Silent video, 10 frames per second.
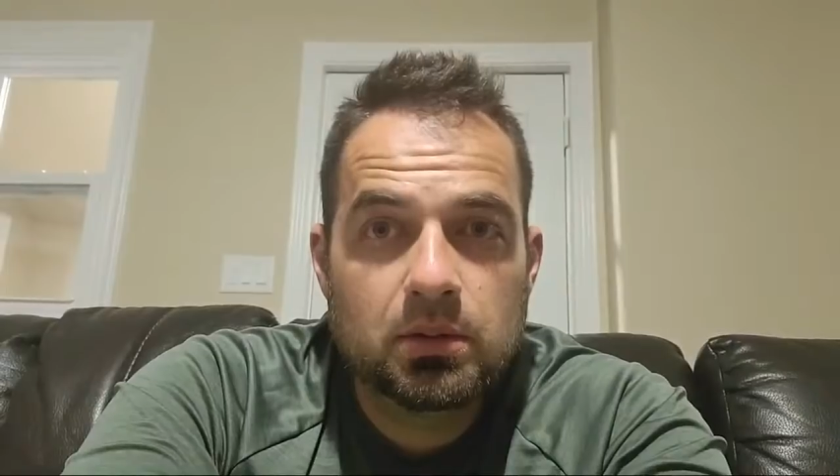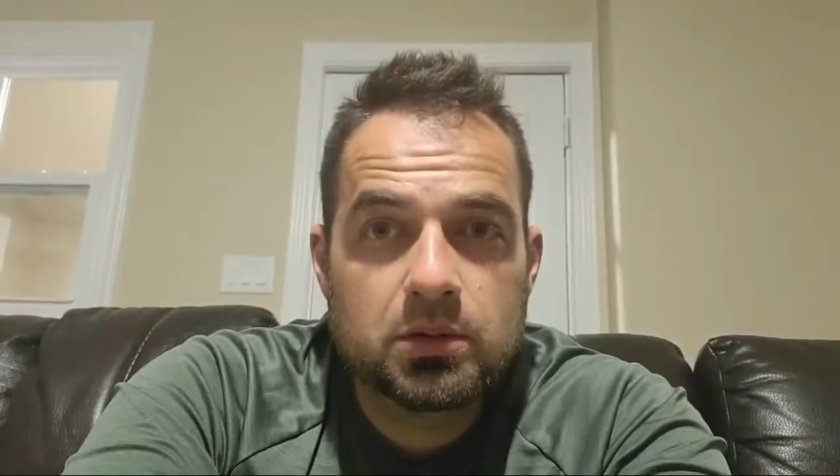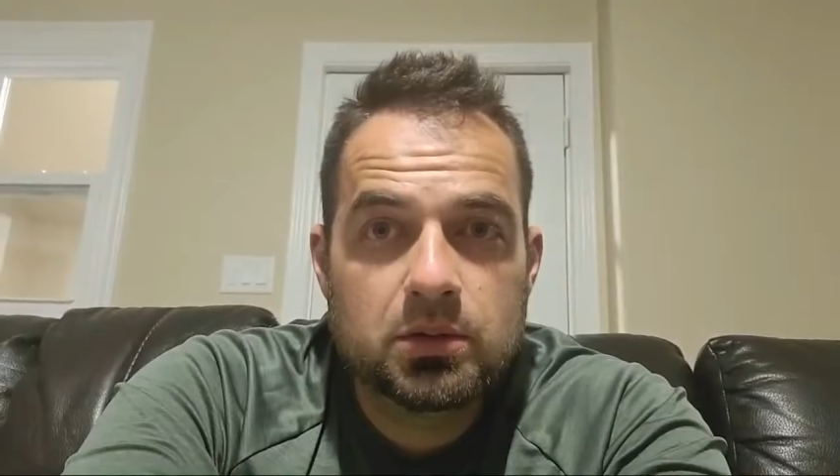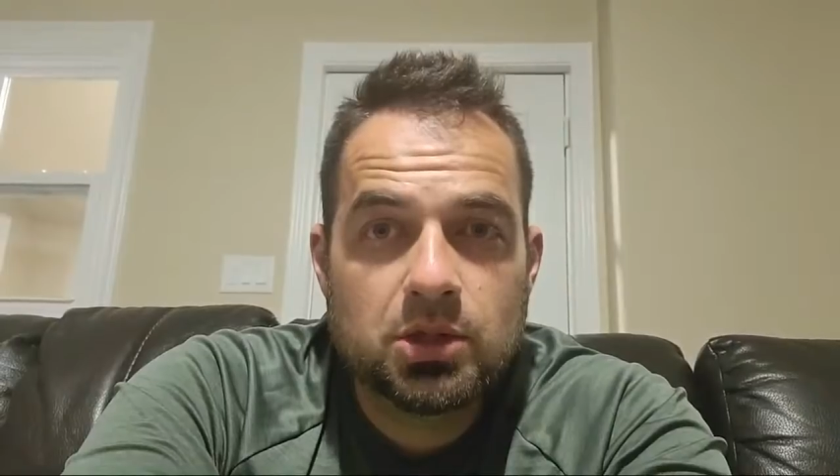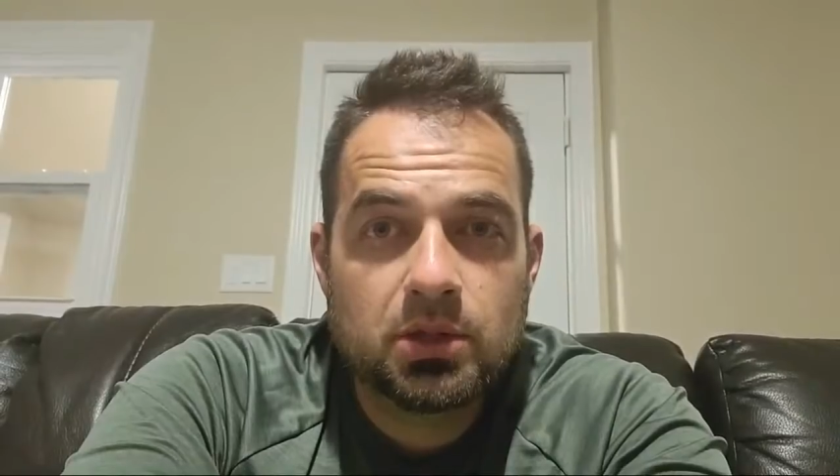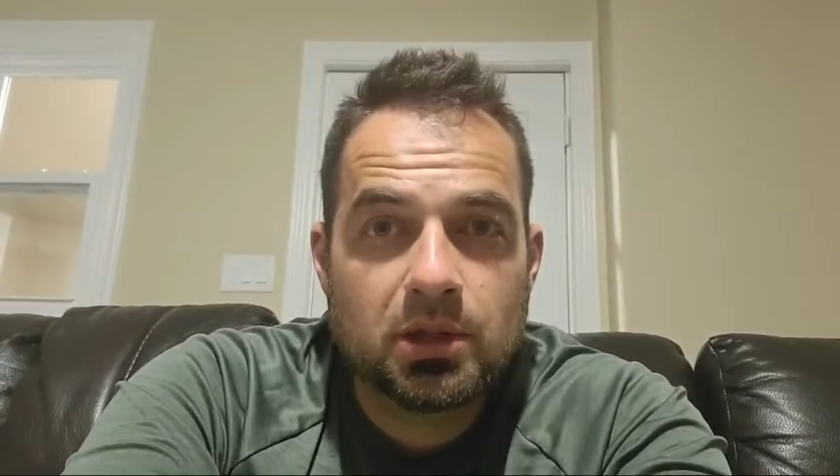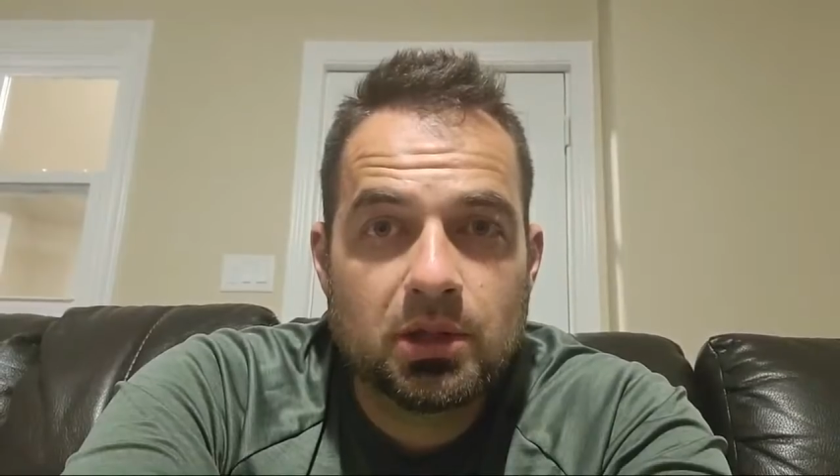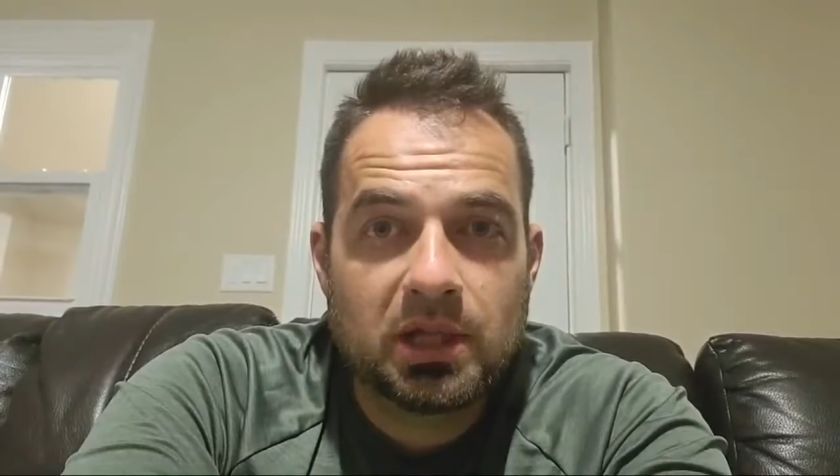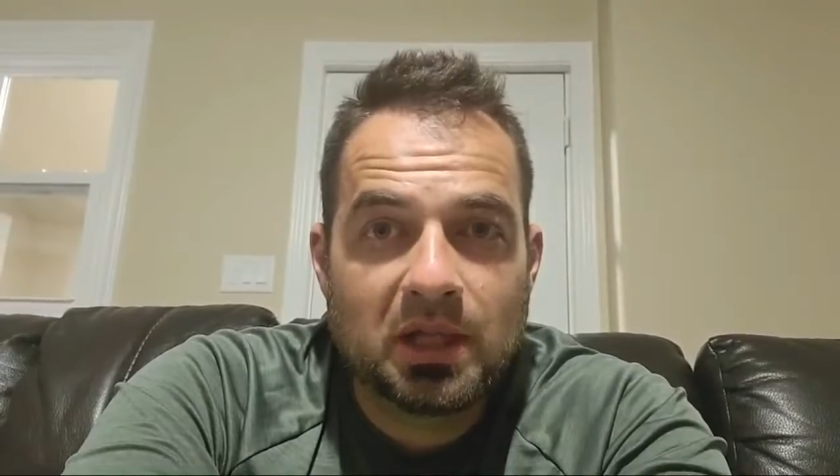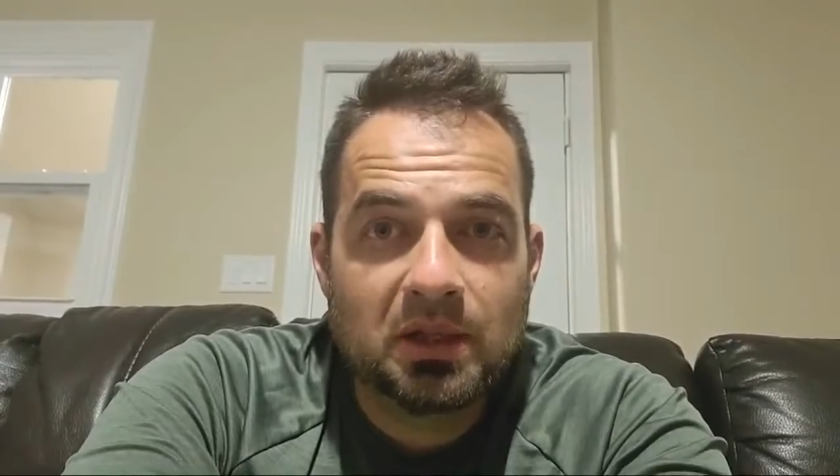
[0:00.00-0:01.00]
Sure,
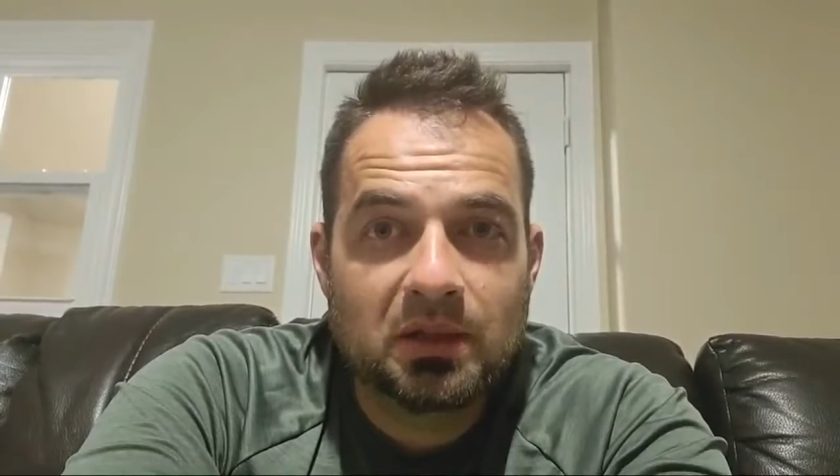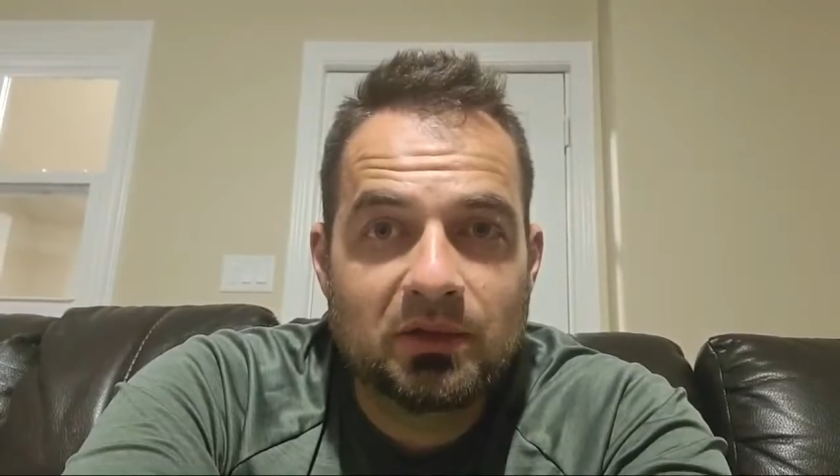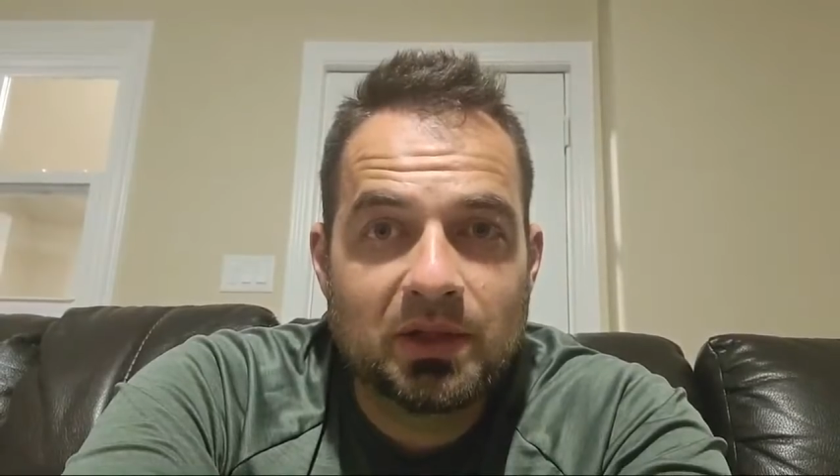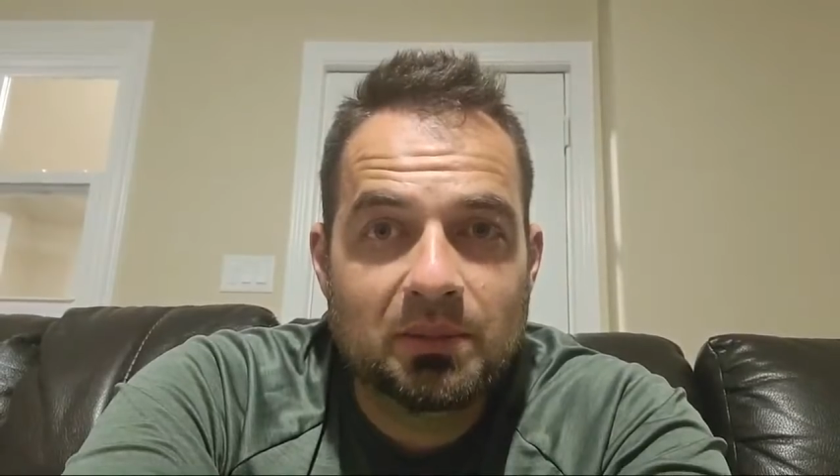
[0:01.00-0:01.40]
Caitlin, send